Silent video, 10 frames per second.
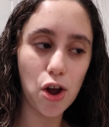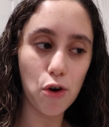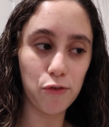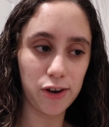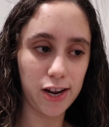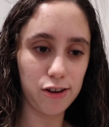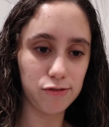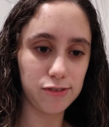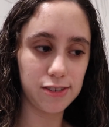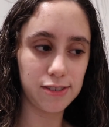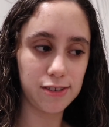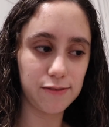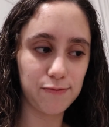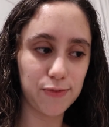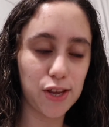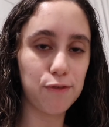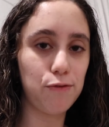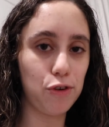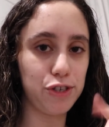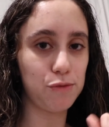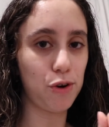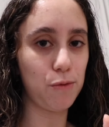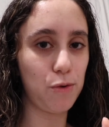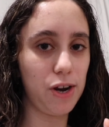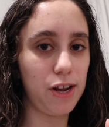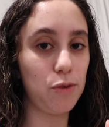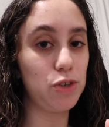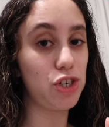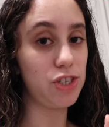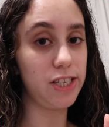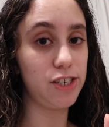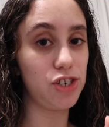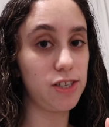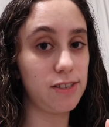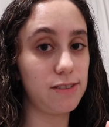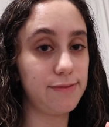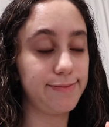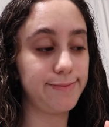overnight oats for tomorrow morning, which are delicious.